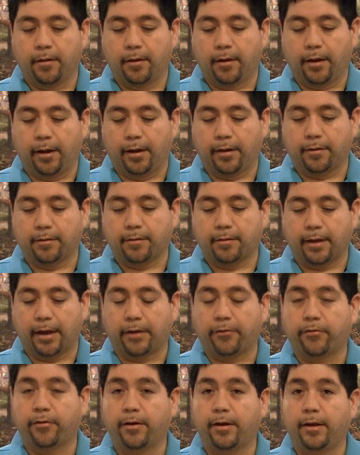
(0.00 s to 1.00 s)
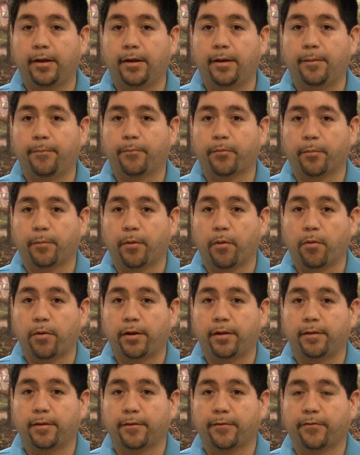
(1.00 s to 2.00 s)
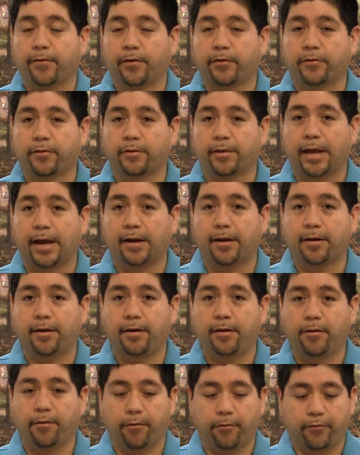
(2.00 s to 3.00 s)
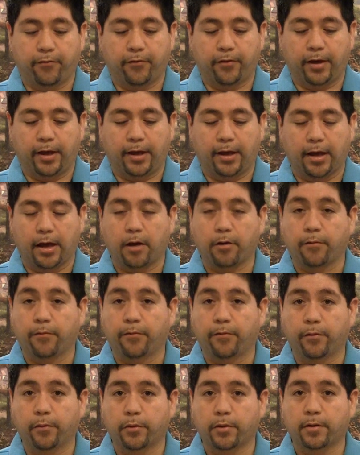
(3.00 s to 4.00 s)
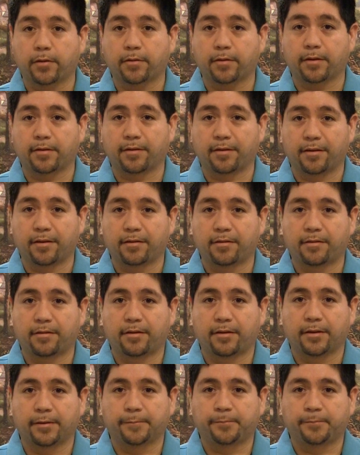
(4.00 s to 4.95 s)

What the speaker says: As actually promoting the functionality of a autofocus assist,